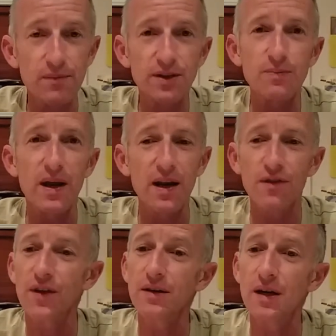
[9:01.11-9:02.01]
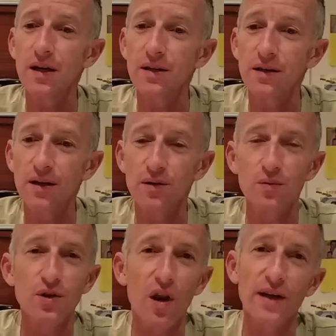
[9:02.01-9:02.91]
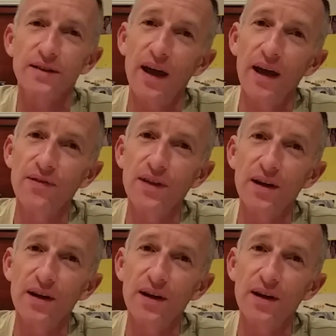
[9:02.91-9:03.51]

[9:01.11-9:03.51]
That's about anything you would like to add